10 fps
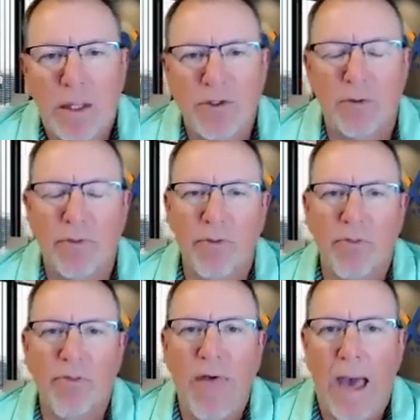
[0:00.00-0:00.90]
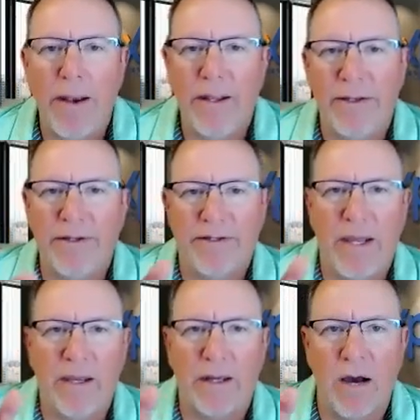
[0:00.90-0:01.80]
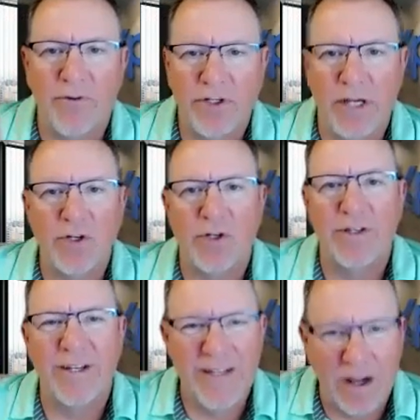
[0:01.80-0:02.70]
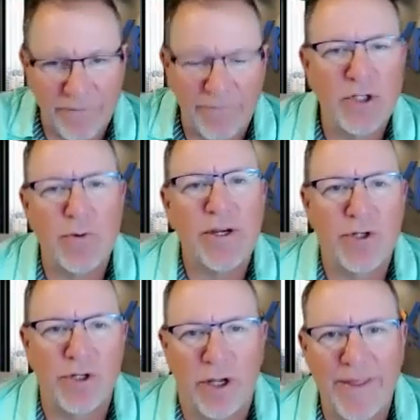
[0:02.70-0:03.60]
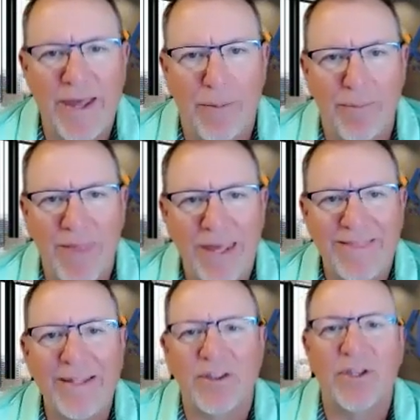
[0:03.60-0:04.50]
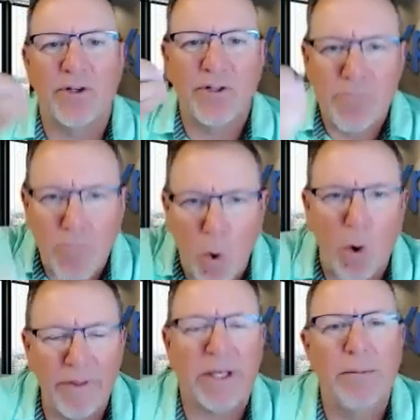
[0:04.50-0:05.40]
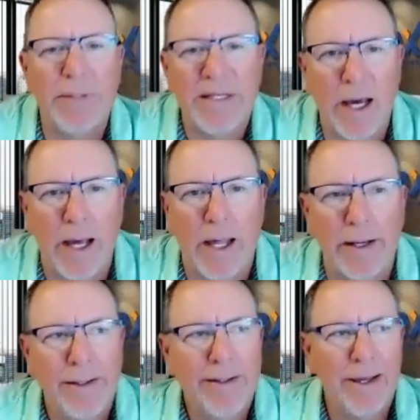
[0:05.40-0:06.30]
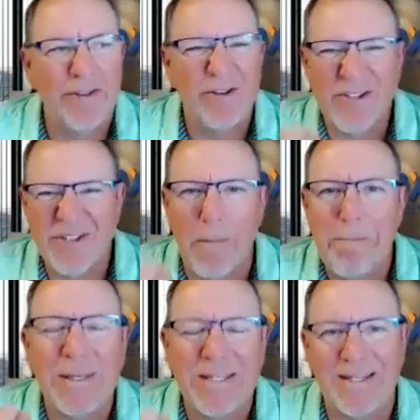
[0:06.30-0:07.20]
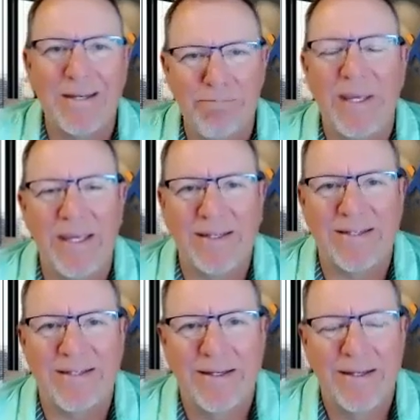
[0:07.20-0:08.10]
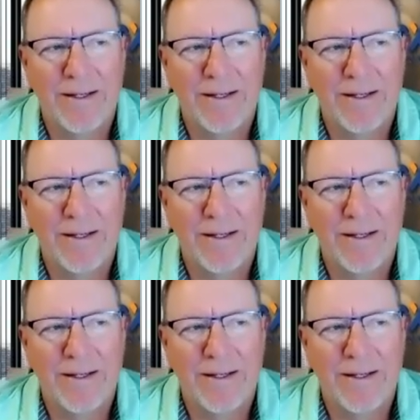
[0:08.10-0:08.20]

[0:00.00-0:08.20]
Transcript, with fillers: So that is a conversation that is out of frustration on them. They think that there's more that can be done and there's some missing piece.